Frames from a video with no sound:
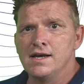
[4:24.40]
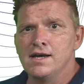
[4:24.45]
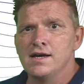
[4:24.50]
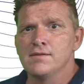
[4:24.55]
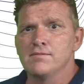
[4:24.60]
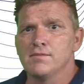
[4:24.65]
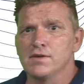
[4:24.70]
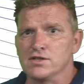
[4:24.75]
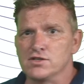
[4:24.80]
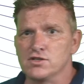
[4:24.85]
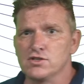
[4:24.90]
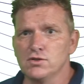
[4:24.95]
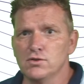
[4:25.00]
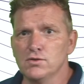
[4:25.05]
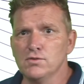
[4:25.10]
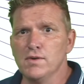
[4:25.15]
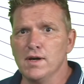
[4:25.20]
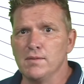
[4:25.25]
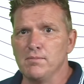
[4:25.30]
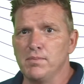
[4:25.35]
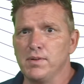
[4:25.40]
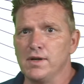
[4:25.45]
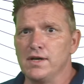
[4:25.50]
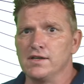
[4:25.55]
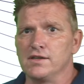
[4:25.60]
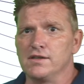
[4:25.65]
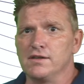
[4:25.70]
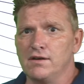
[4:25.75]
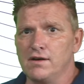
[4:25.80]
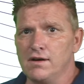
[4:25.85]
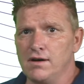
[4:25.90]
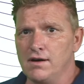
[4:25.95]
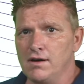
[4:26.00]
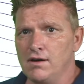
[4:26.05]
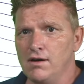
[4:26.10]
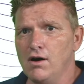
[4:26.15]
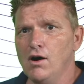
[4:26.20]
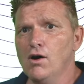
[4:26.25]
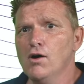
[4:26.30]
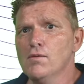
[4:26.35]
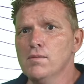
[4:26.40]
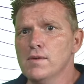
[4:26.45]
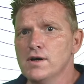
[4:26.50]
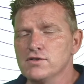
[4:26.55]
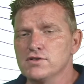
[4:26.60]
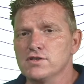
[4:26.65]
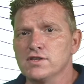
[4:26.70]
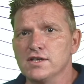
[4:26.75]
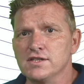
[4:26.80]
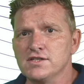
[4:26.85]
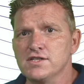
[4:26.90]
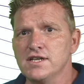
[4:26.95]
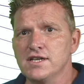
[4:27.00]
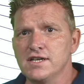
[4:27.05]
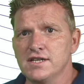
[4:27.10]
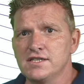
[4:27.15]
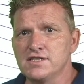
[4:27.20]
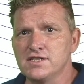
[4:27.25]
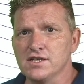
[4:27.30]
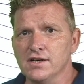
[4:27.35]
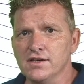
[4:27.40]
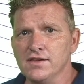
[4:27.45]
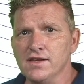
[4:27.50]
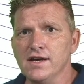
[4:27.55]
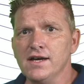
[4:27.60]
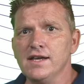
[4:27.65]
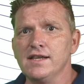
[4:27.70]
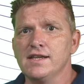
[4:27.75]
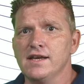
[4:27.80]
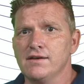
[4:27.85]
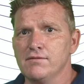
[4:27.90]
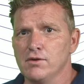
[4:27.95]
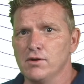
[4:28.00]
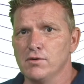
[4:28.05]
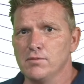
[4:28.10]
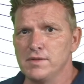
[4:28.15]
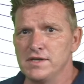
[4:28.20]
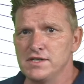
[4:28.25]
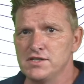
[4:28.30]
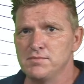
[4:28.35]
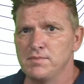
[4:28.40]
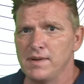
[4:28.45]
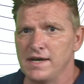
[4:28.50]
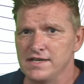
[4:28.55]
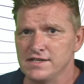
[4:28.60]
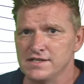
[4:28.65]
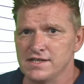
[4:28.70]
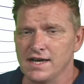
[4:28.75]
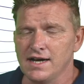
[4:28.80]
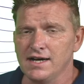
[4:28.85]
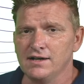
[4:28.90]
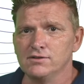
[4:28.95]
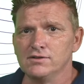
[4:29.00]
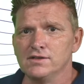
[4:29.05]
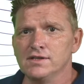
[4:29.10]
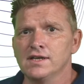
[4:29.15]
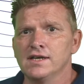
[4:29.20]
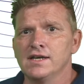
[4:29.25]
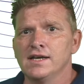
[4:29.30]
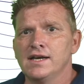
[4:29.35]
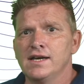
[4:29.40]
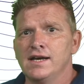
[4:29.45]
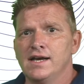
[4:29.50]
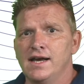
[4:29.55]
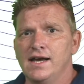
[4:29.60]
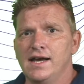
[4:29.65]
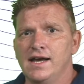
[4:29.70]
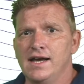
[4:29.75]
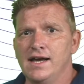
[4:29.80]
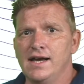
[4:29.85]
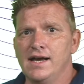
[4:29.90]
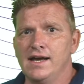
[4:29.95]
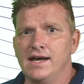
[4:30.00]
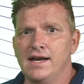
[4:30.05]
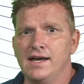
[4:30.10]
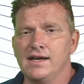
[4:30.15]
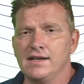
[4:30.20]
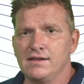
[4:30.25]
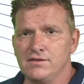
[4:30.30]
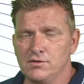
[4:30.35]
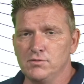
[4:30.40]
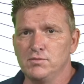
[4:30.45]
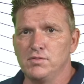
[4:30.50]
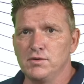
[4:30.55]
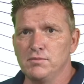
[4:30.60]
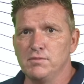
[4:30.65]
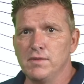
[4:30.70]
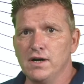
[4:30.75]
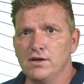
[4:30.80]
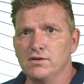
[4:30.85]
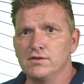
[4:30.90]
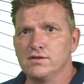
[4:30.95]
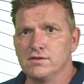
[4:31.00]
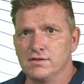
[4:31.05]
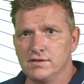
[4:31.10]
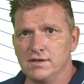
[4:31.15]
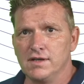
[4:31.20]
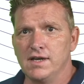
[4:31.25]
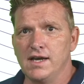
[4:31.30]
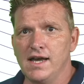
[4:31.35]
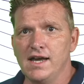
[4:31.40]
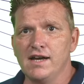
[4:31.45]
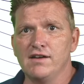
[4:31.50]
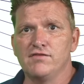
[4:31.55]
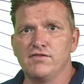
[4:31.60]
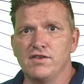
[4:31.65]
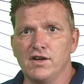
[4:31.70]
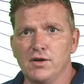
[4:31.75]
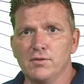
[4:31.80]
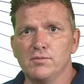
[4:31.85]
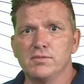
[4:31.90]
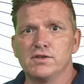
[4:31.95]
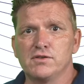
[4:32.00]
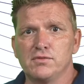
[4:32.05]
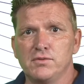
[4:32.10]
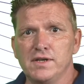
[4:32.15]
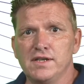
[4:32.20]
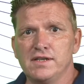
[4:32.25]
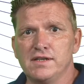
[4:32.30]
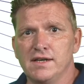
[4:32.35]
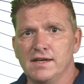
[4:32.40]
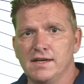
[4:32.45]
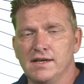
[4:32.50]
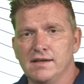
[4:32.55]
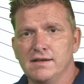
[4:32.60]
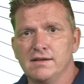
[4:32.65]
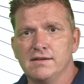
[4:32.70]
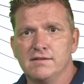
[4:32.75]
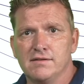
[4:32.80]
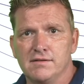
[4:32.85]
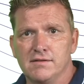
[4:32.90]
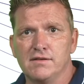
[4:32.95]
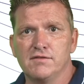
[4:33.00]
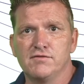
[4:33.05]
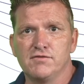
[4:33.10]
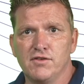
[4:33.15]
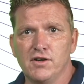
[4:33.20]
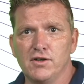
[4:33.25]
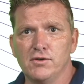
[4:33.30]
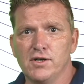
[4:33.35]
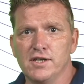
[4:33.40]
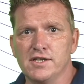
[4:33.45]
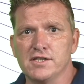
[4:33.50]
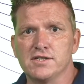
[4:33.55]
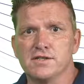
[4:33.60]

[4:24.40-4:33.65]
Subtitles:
But soon when plants are almost touching each other, they will be spaced out to promote airflow between the foliage.